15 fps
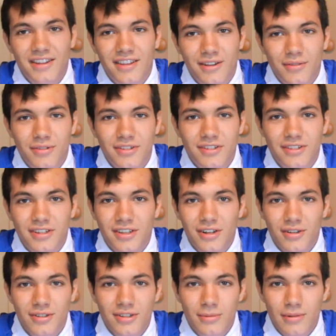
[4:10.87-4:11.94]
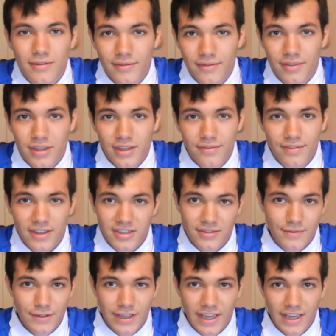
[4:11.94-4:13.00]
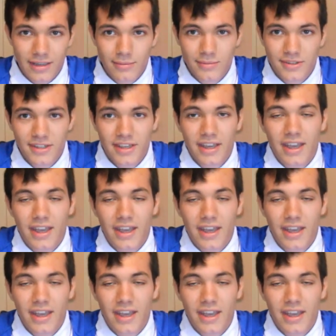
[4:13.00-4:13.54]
There was, some of the festival games,